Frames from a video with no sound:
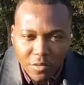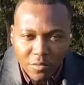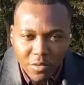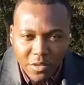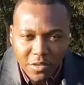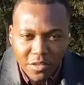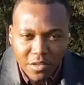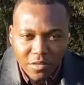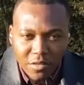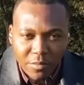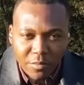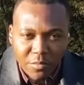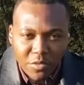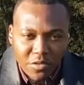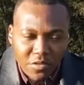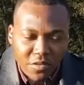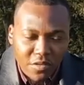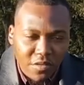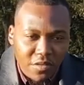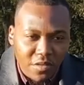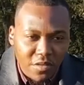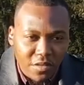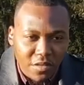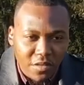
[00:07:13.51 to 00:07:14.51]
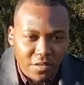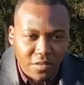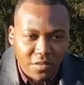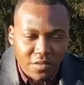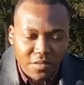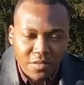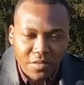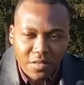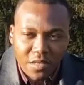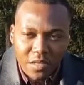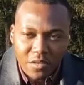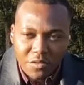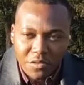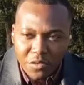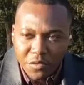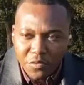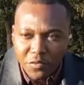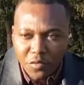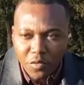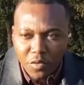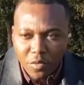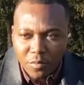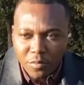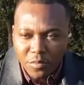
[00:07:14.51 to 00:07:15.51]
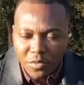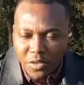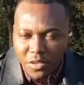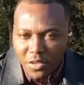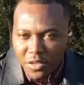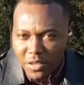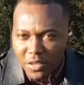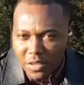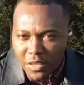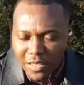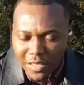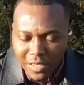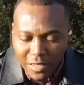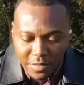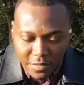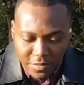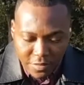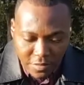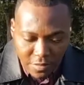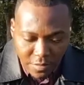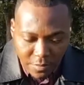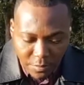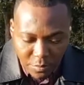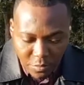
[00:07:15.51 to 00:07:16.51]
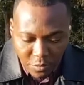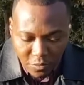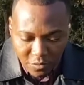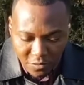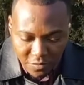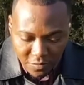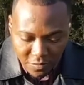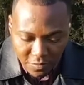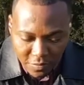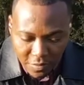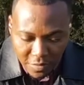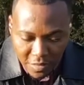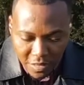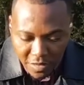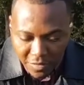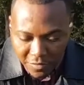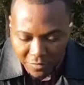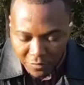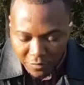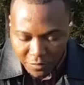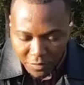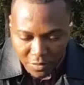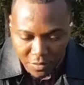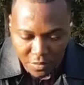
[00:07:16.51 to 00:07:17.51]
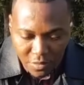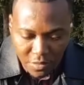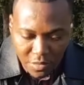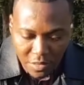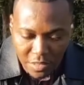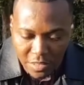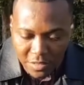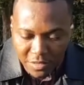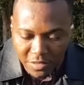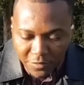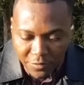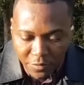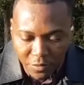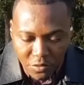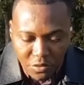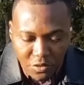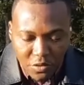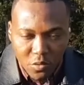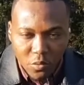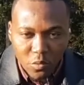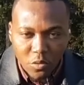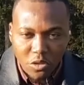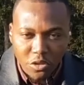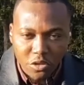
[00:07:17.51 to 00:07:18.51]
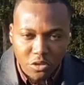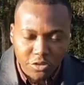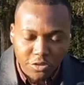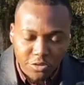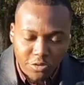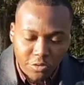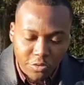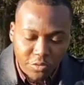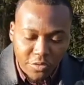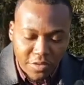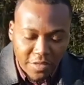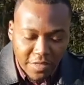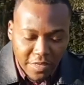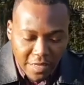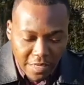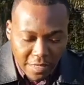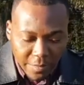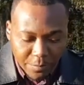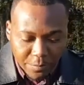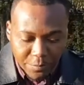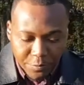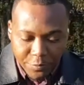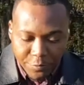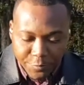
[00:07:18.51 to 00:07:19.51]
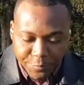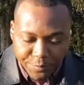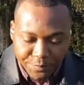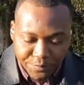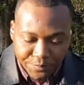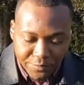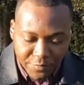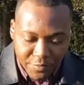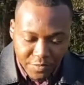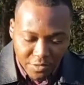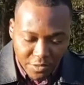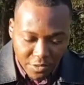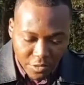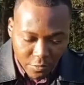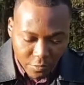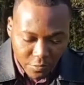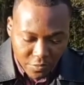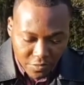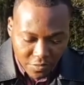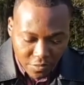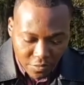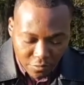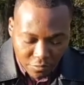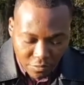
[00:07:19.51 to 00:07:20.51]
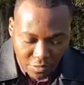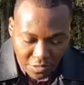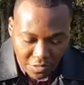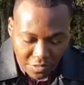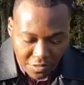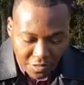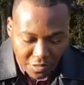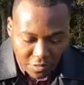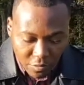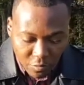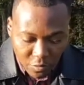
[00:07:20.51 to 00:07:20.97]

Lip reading: Right now I'm using the sounds from the Galaxy Buds Live, and if I was to walk you through the app, you will see it right here.